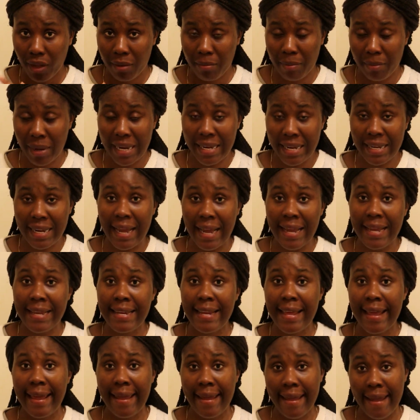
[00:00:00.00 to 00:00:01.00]

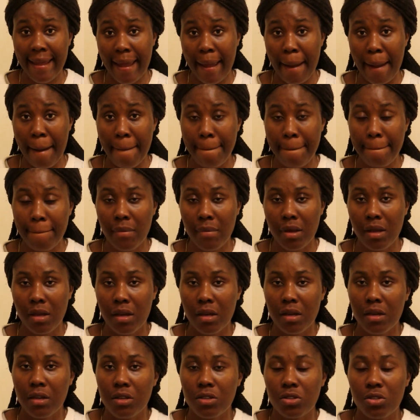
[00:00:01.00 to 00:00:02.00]
a.m.
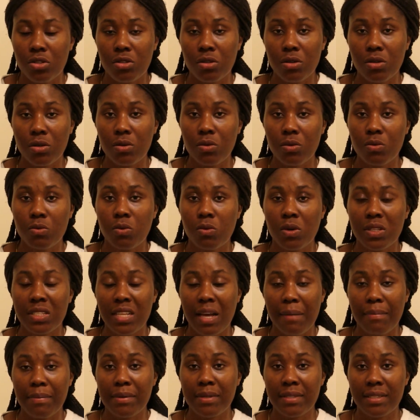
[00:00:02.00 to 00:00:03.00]
So what
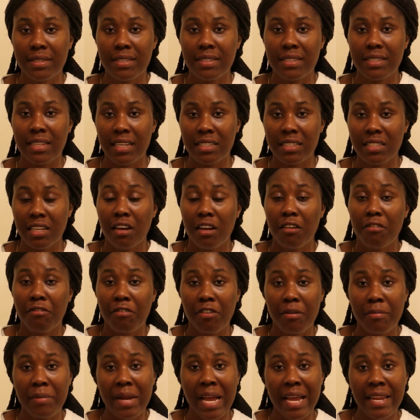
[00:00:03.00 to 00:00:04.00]
happens is that
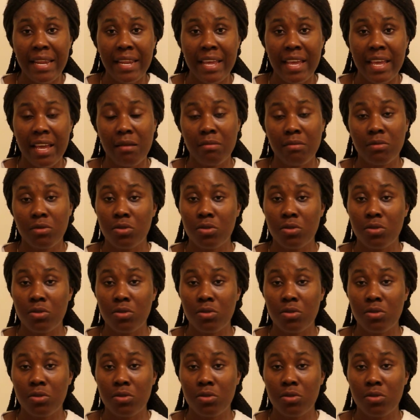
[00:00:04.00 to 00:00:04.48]
from 9 a.m.